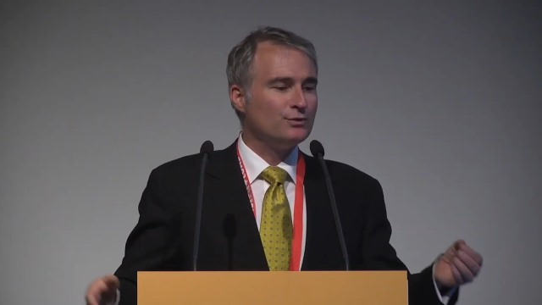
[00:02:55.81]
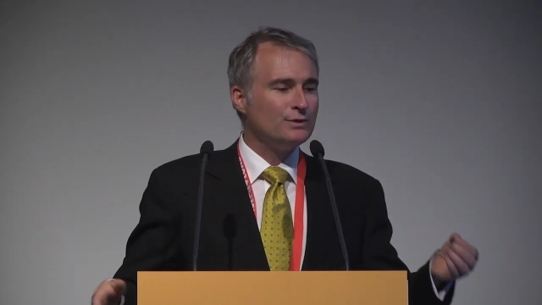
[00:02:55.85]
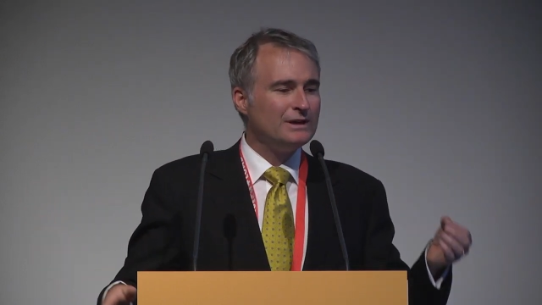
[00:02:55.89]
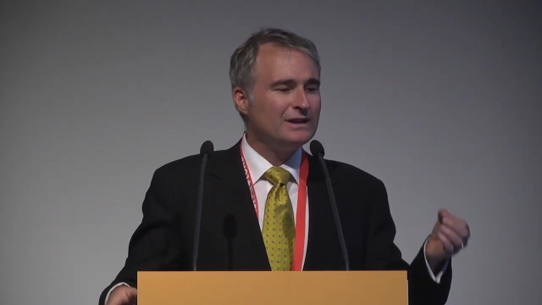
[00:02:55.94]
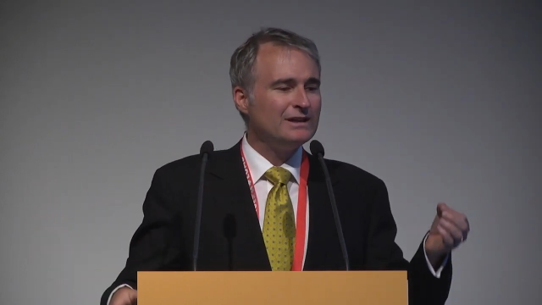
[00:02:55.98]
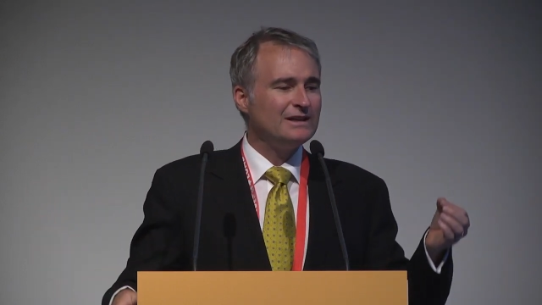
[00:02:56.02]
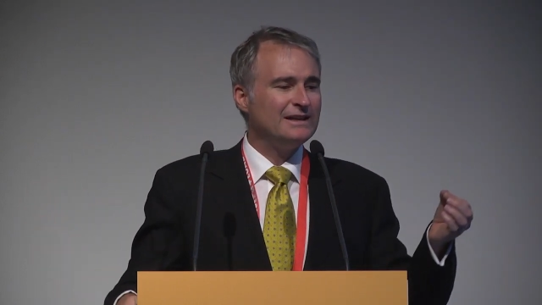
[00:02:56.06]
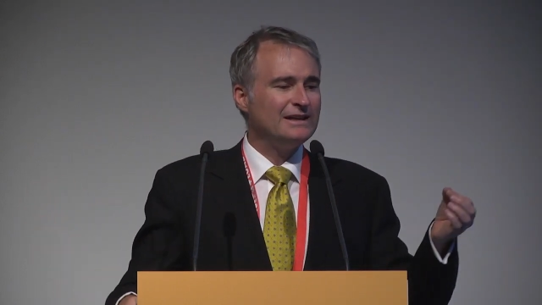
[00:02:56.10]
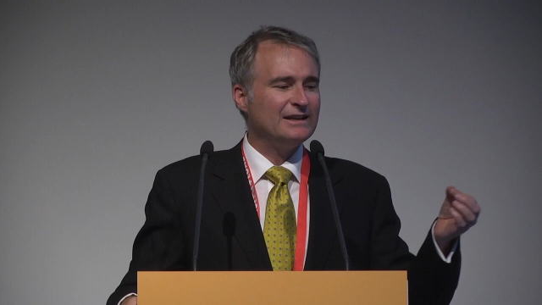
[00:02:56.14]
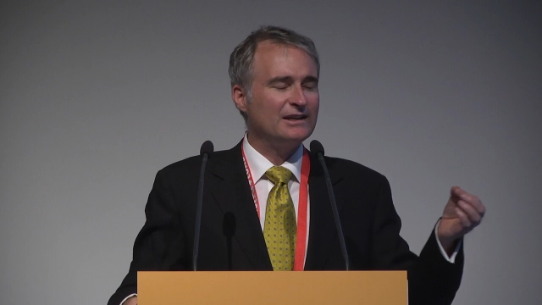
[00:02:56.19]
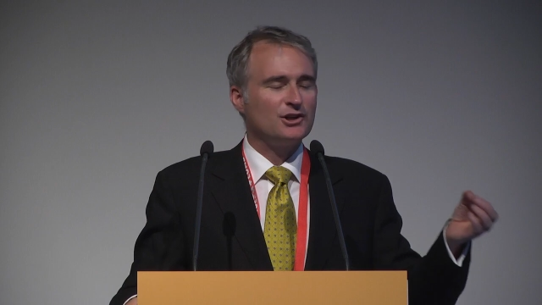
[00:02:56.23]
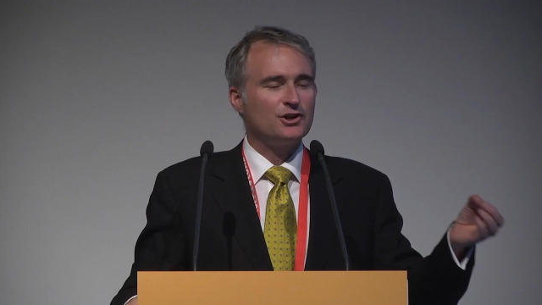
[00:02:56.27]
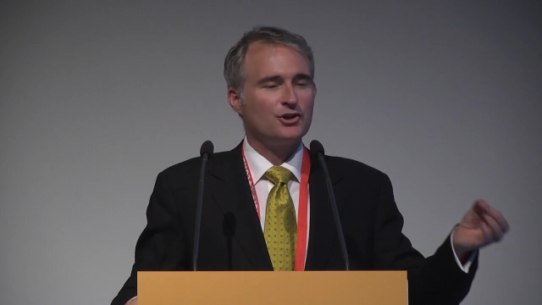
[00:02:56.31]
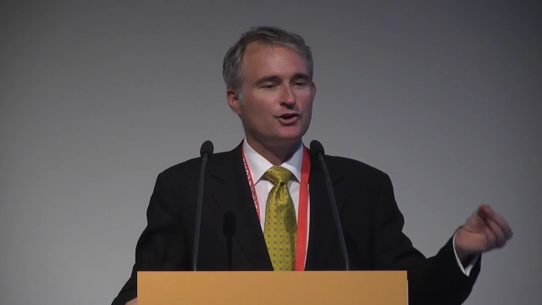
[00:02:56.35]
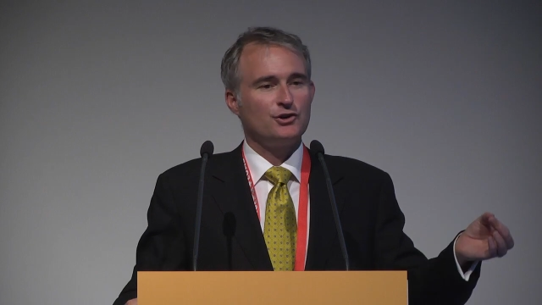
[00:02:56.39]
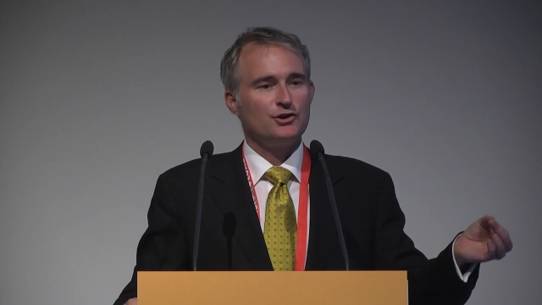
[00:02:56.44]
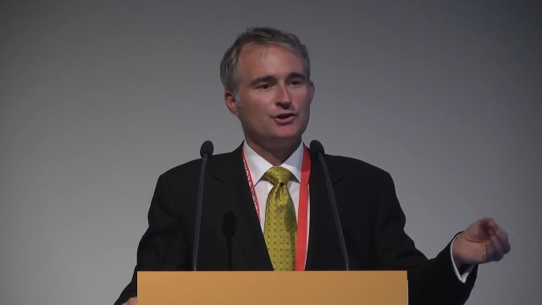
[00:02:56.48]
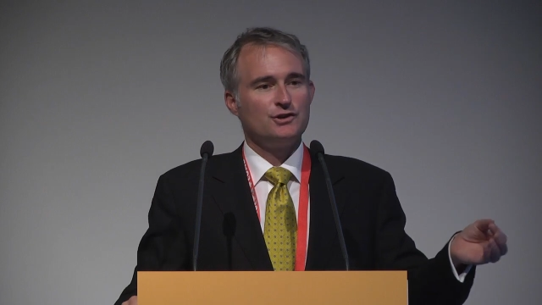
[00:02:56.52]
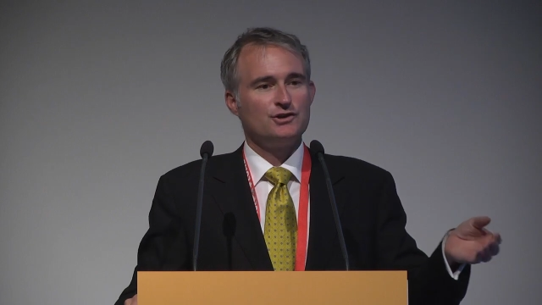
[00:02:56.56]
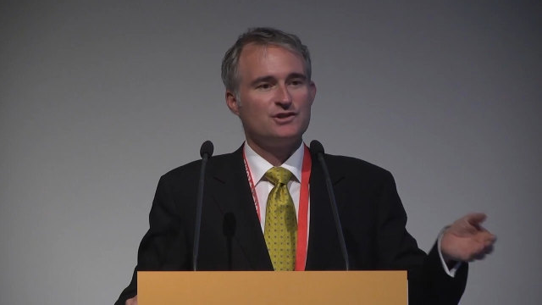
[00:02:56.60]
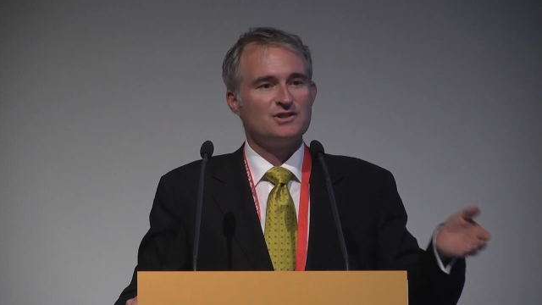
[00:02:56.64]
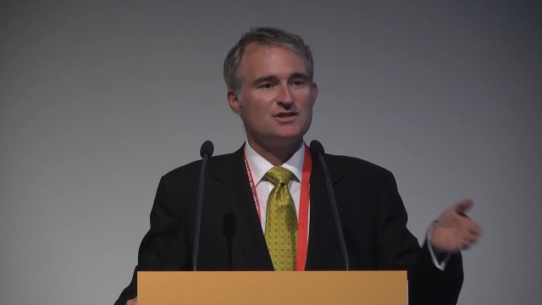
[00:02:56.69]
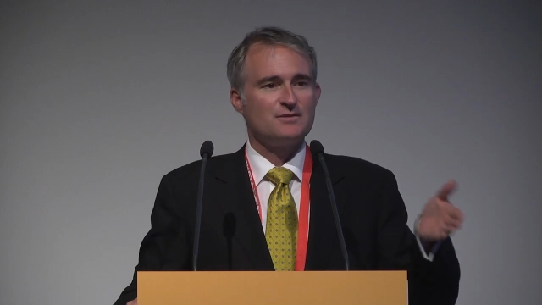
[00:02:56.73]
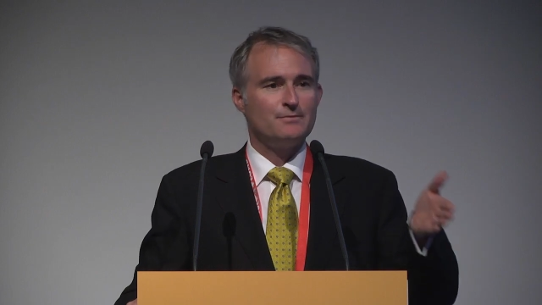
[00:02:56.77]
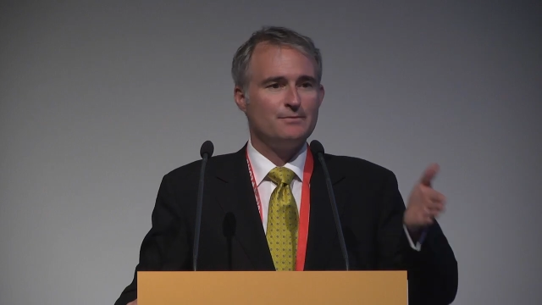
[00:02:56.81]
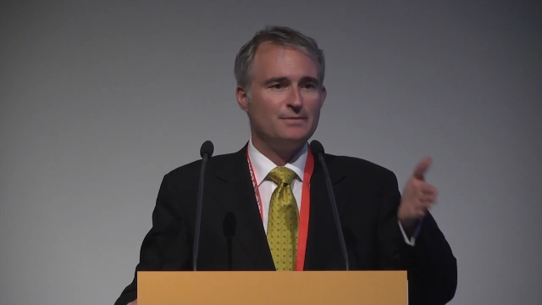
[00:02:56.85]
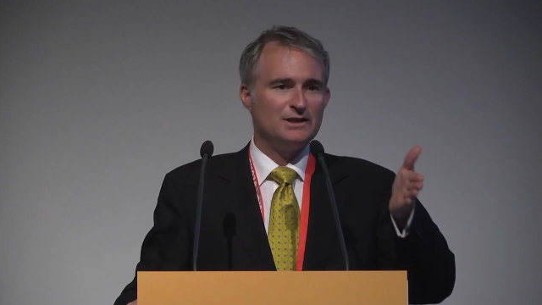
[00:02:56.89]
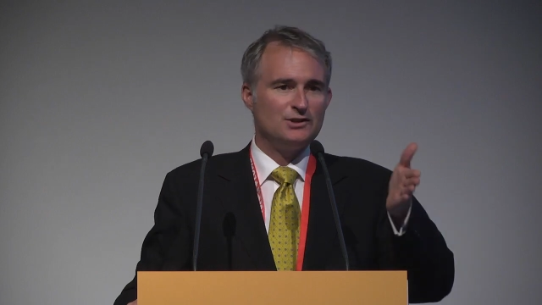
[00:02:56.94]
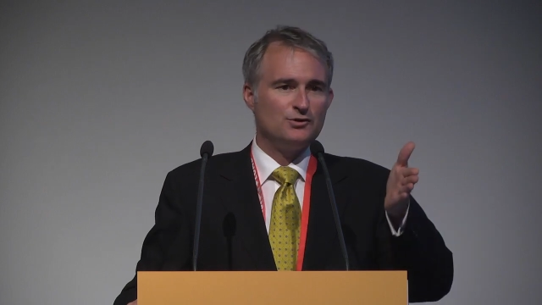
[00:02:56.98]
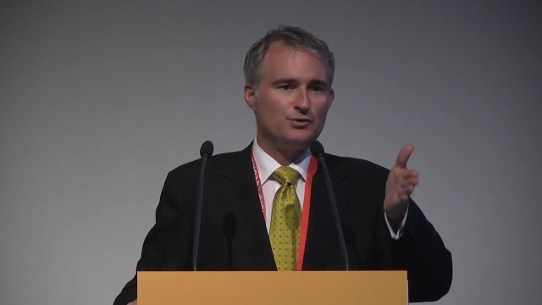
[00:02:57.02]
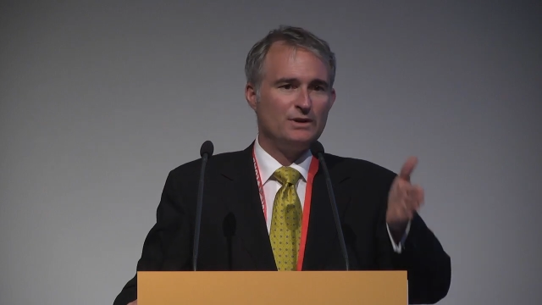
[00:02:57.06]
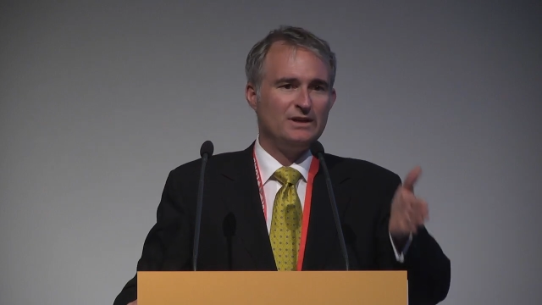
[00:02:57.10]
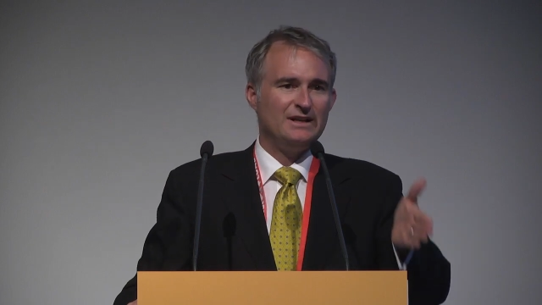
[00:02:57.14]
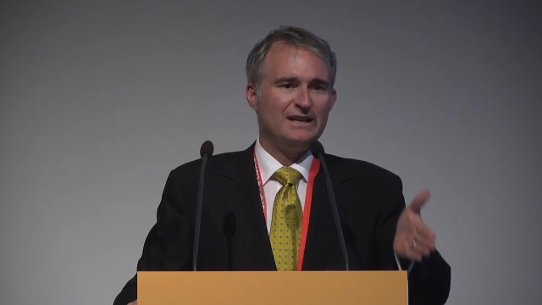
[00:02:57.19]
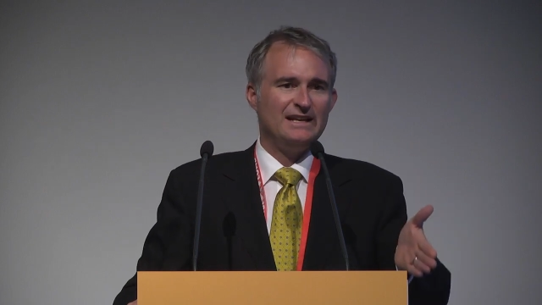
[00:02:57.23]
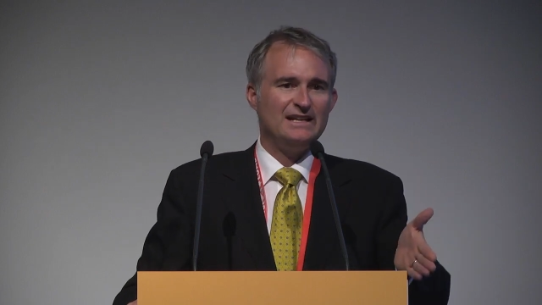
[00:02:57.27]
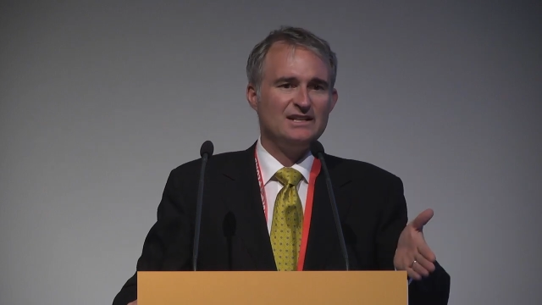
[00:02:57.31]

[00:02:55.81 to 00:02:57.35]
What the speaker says: really occurs between